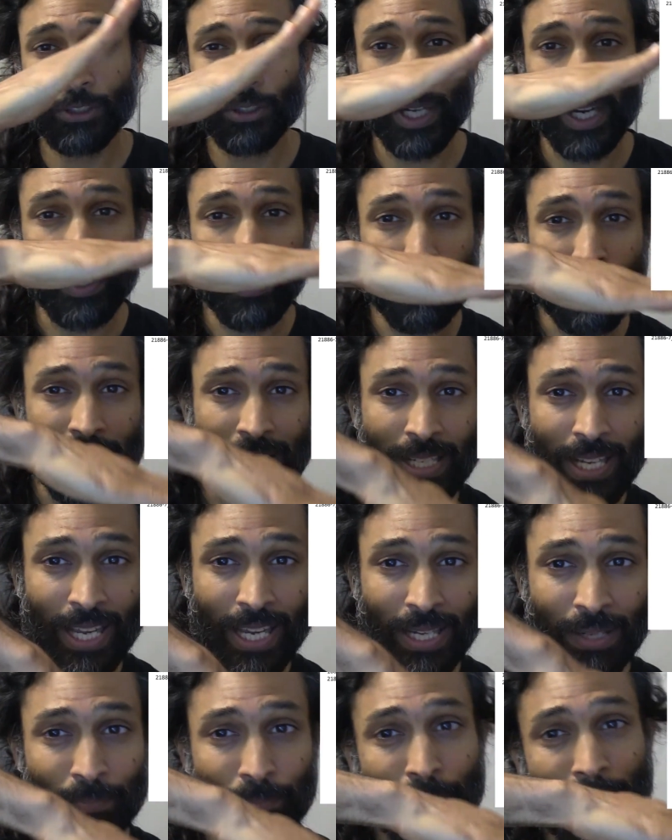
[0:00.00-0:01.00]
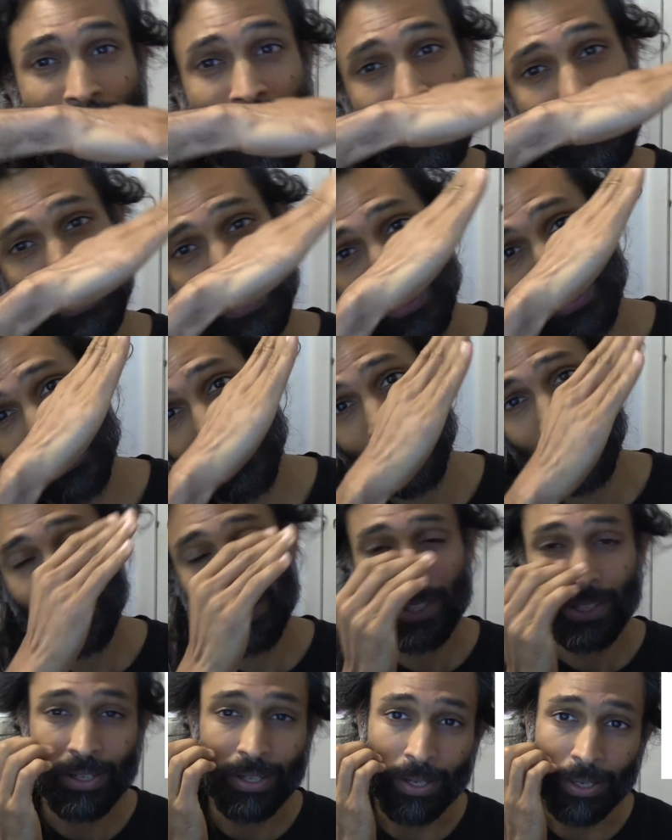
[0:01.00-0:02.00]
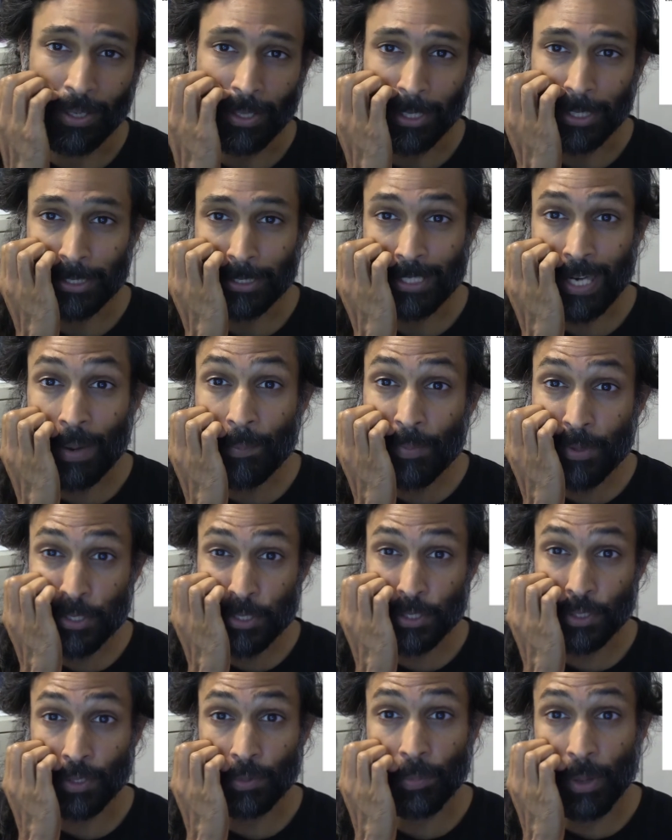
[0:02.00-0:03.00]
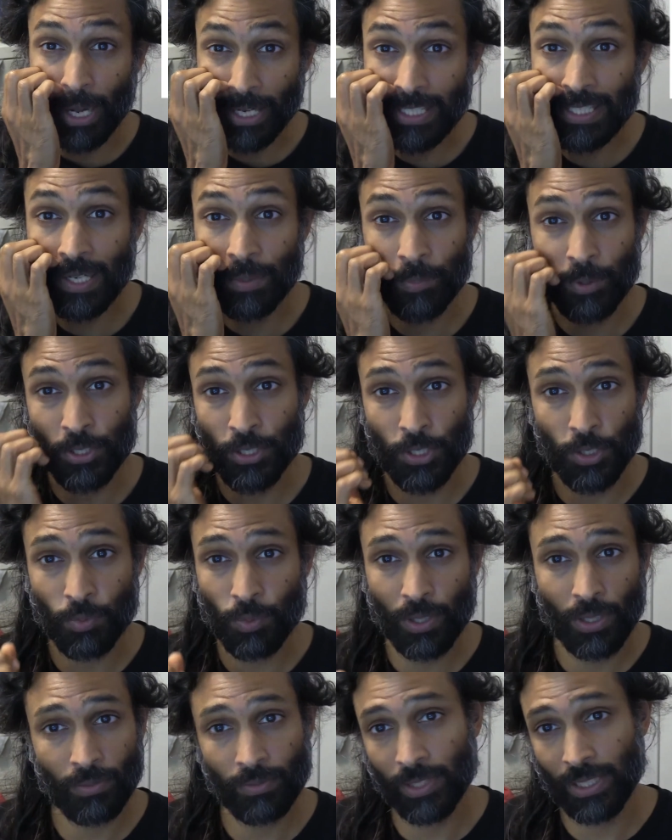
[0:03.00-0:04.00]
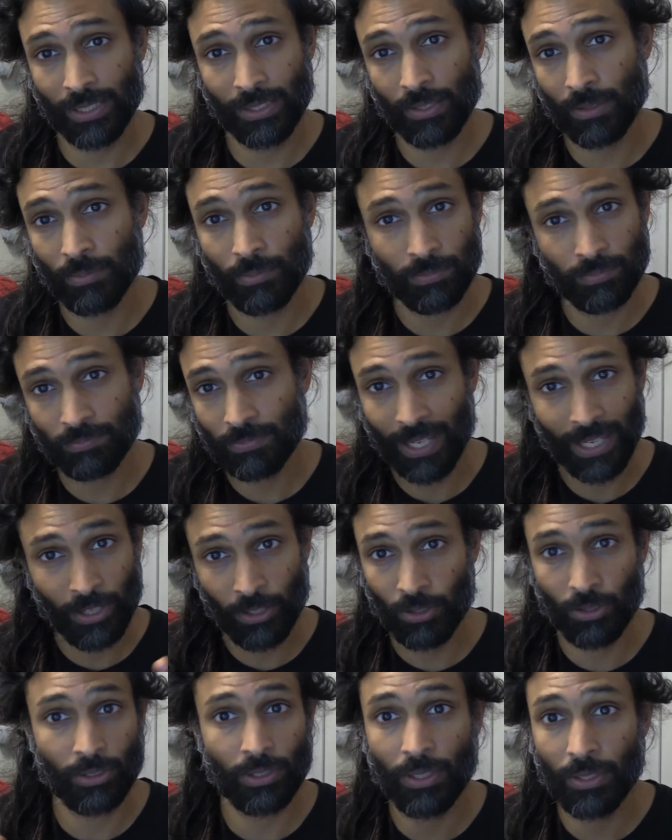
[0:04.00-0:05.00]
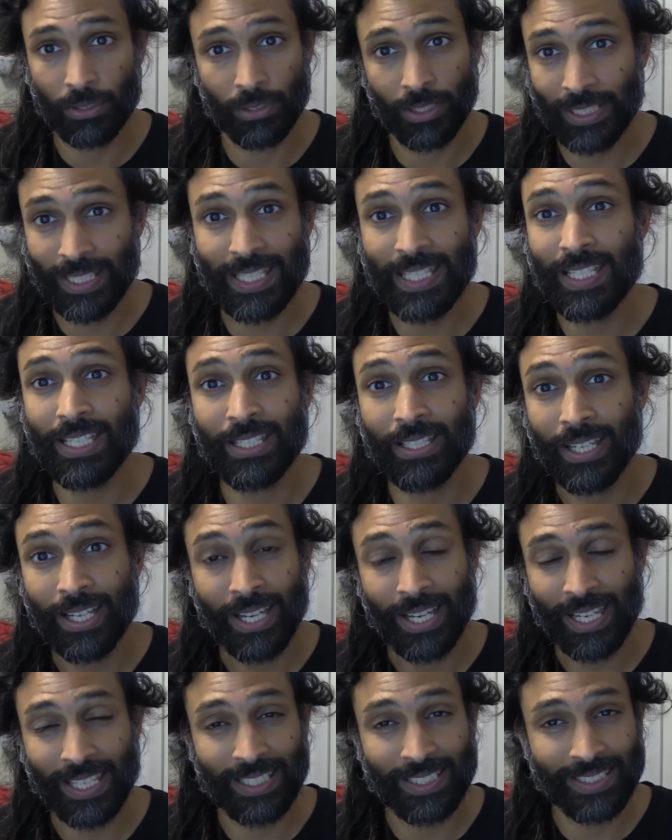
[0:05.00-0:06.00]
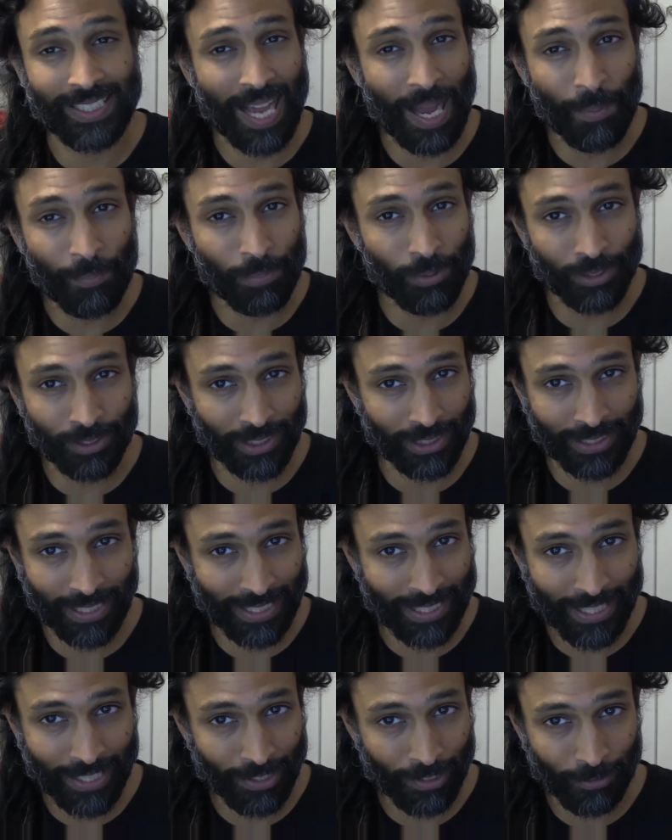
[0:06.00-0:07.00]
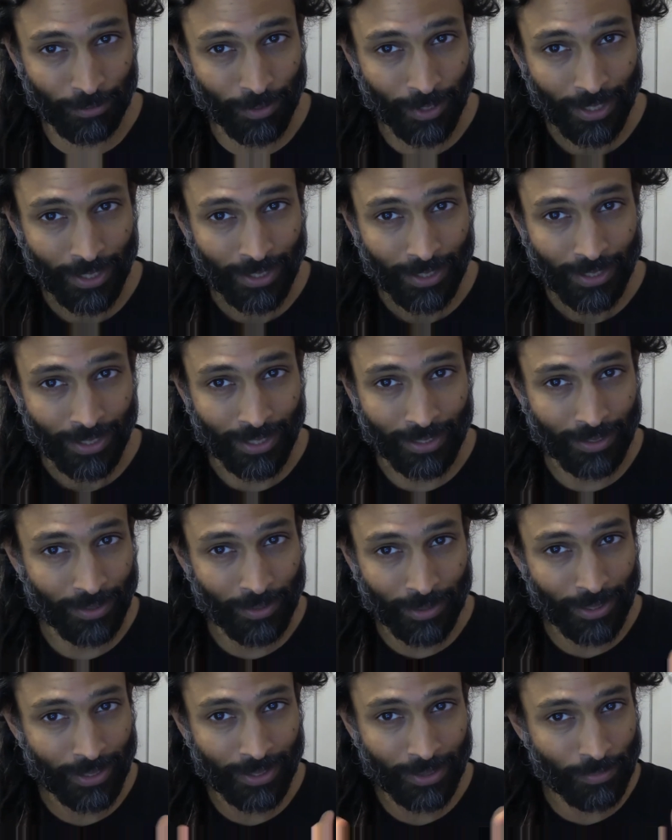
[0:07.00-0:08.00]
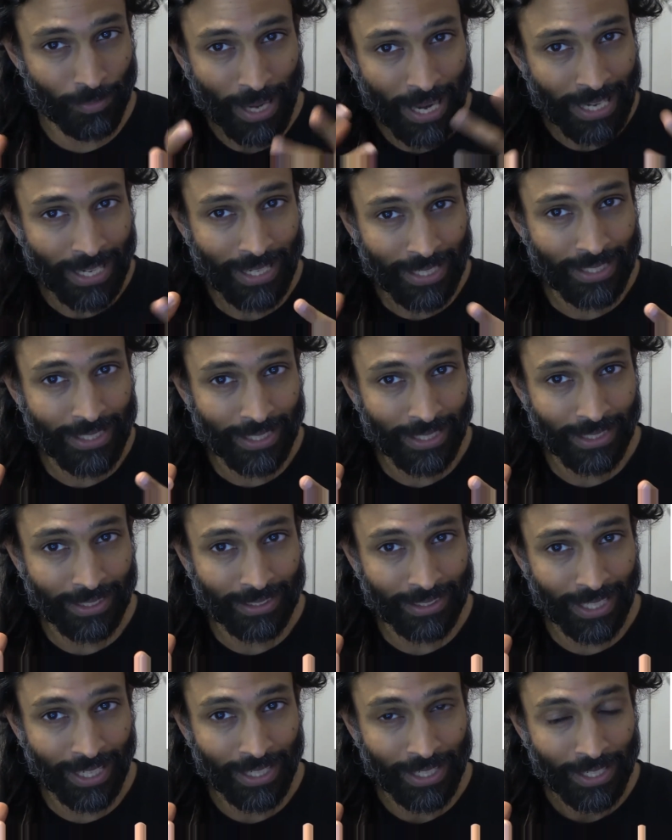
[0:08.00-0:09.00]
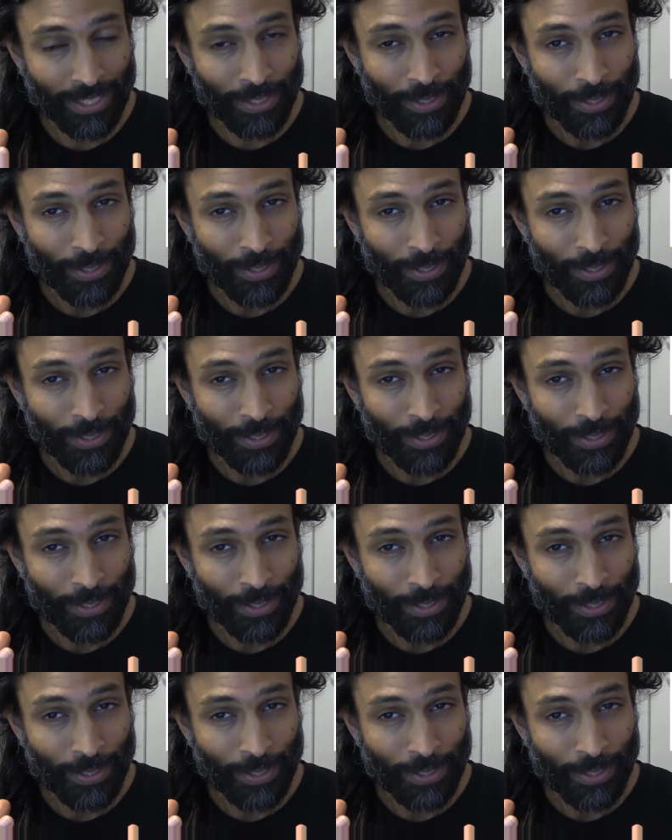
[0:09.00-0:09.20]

trying to maintain balance. And temperature, body temperature, is one of like the key examples that they give. And the main idea is that